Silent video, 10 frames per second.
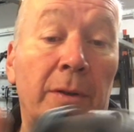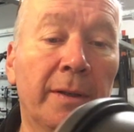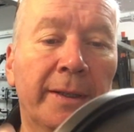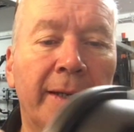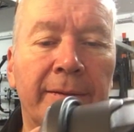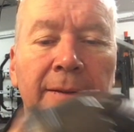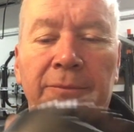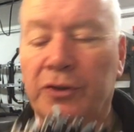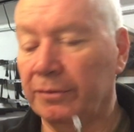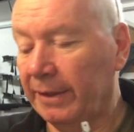well, I guess,
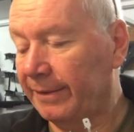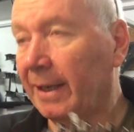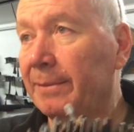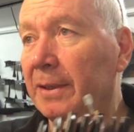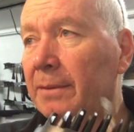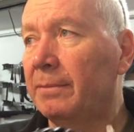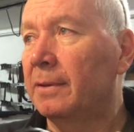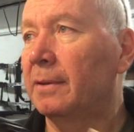I'm sure it is aluminium.